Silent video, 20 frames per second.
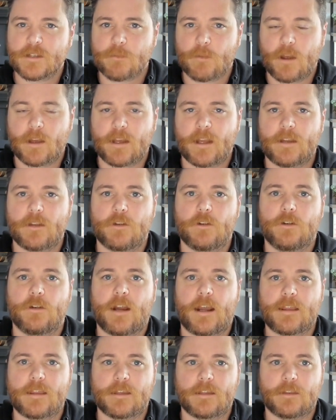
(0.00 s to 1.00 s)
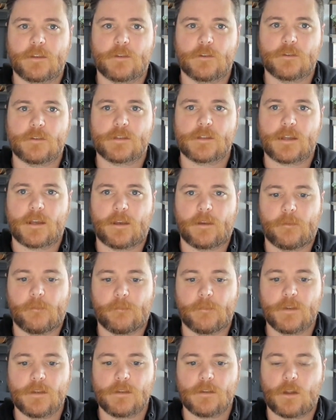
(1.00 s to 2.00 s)
the block editor. I think there's
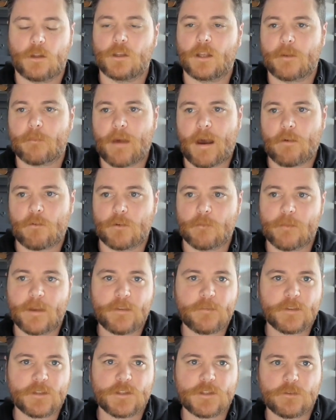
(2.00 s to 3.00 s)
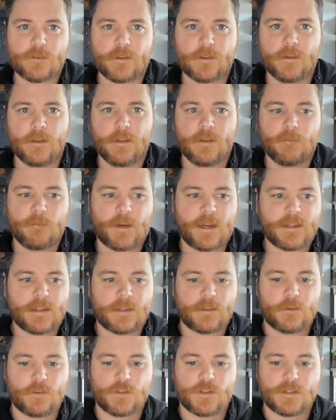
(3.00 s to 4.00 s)
a lot of power and benefits to it, but I
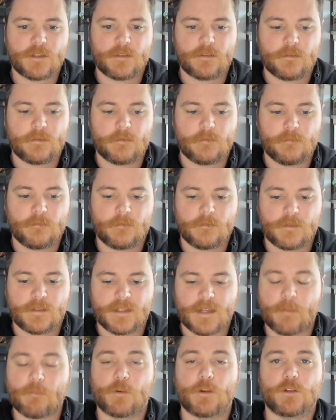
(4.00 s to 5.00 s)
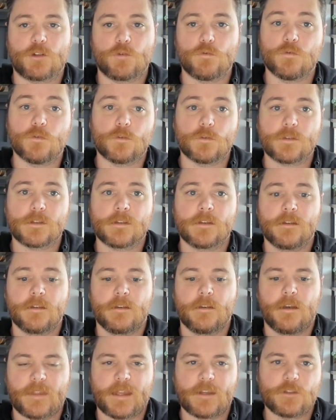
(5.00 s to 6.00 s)
think they're just separate tools
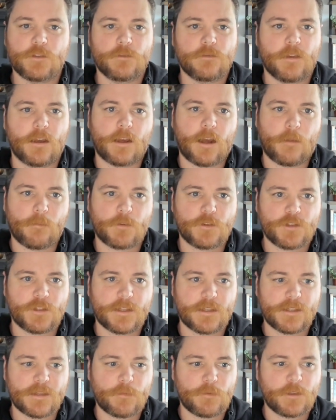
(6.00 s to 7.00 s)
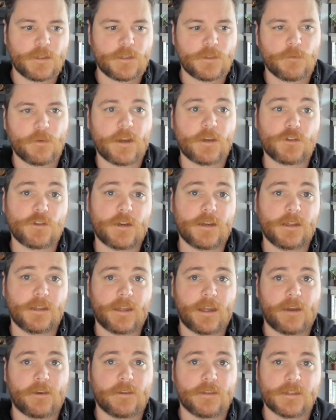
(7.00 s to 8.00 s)
that accomplish things separately. So what I tried to
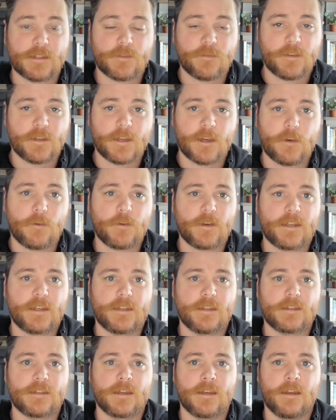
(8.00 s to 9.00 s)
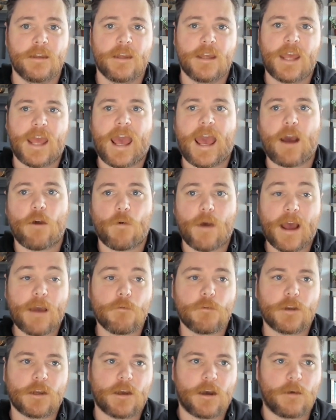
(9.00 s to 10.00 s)
lay out in this video is how I
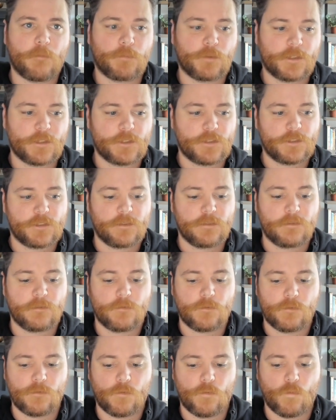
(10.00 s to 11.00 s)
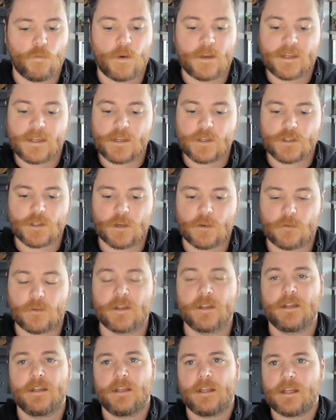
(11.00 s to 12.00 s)
would accomplish what he
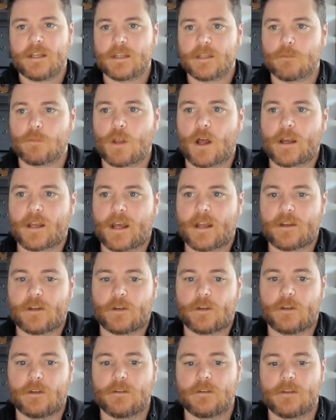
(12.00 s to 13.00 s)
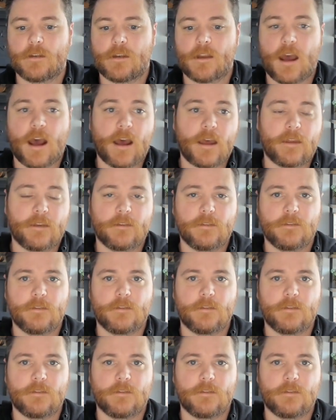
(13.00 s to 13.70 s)
showed in the block editor, not